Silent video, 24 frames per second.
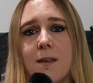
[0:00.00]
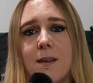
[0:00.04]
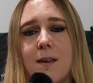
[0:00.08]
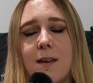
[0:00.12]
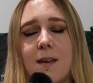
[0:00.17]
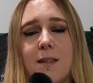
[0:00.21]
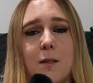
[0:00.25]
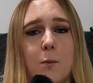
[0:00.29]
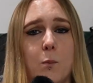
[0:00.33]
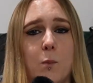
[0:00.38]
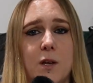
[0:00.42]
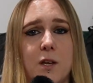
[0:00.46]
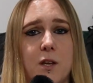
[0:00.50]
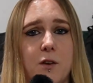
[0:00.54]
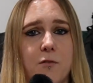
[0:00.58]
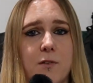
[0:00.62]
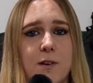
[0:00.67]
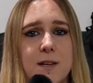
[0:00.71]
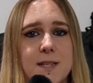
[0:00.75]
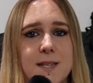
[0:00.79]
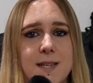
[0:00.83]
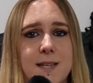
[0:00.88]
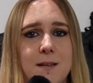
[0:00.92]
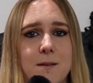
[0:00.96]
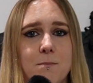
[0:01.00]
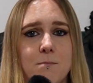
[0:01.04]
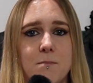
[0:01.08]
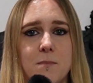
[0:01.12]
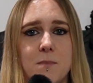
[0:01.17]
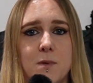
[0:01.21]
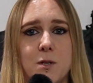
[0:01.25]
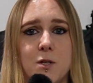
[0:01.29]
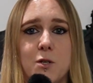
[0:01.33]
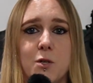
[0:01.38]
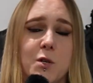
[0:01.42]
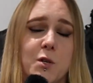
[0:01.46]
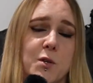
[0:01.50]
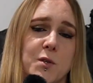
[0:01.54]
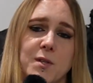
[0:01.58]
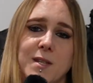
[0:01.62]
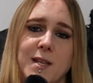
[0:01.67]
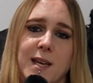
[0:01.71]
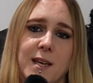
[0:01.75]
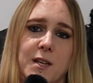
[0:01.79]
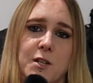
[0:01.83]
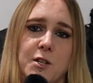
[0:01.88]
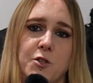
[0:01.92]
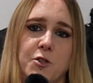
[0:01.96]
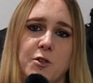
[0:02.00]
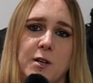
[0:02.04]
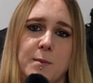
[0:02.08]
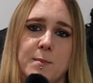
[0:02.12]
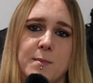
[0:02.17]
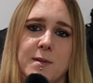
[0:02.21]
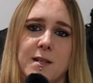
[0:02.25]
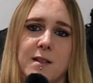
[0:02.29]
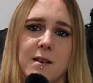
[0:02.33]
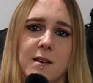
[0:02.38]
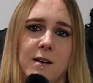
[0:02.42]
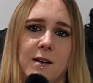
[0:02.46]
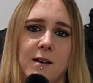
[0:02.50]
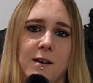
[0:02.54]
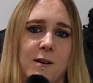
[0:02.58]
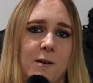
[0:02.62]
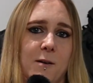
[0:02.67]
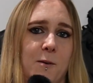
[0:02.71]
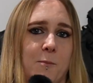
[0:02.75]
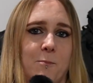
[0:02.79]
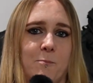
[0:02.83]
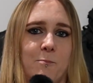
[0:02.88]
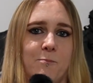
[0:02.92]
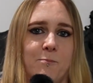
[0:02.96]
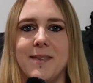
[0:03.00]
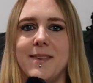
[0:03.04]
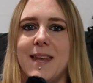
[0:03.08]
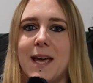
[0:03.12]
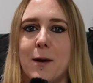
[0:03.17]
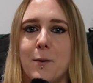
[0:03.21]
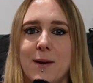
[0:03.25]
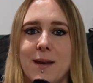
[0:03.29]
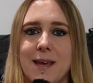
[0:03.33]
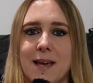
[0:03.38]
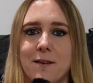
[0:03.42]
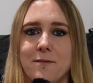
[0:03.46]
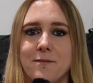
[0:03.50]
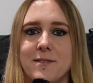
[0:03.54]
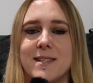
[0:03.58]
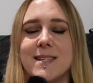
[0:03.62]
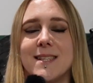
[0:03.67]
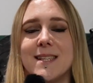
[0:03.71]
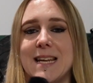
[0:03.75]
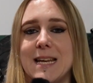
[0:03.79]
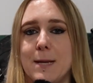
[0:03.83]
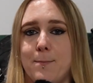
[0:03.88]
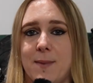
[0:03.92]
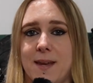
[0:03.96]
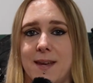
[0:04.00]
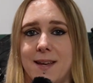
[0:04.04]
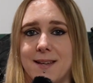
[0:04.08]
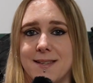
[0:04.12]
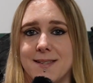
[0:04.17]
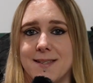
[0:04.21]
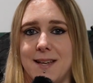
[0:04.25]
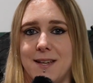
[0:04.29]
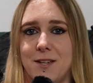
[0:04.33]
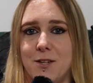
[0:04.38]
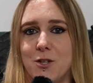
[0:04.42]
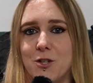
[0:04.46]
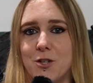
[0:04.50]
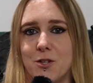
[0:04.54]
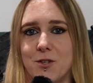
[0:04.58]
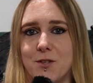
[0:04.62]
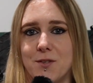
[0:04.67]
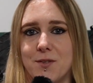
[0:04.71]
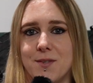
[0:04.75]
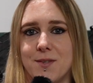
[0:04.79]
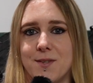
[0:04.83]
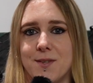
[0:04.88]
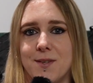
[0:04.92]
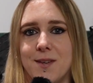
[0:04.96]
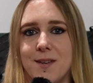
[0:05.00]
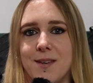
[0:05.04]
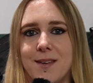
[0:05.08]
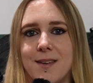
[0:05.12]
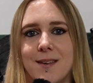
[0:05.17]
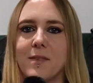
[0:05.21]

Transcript: and then when you're ready, do your second trip to the car. Now we have sleeping essentials.